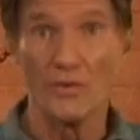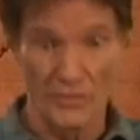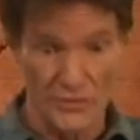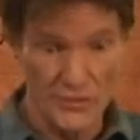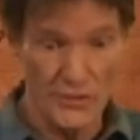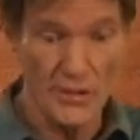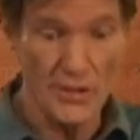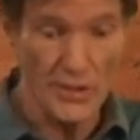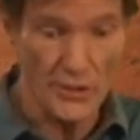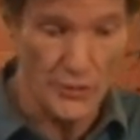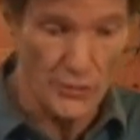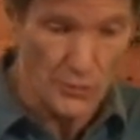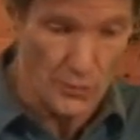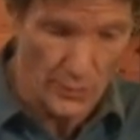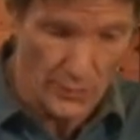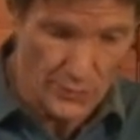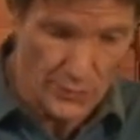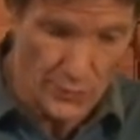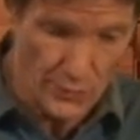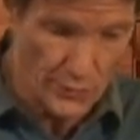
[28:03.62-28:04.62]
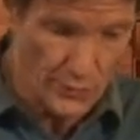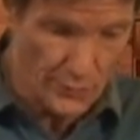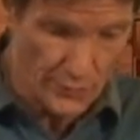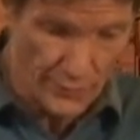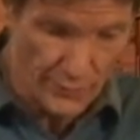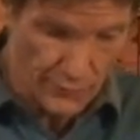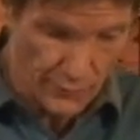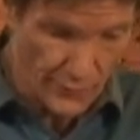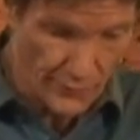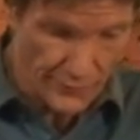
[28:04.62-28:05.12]
a 6. 1, 2,
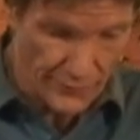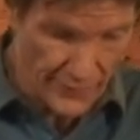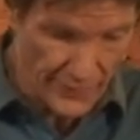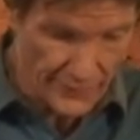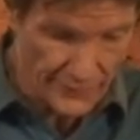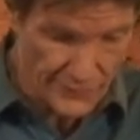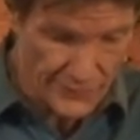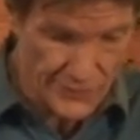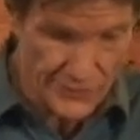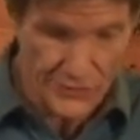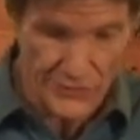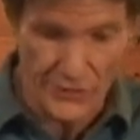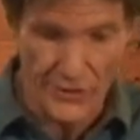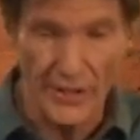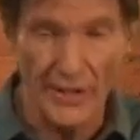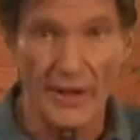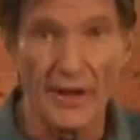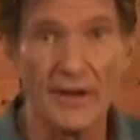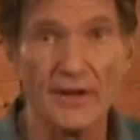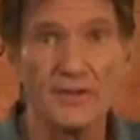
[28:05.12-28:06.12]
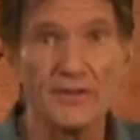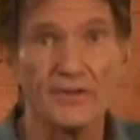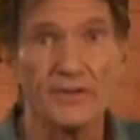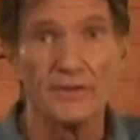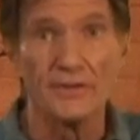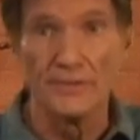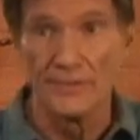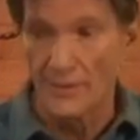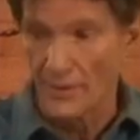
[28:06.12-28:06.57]
3, 4, 5, 6.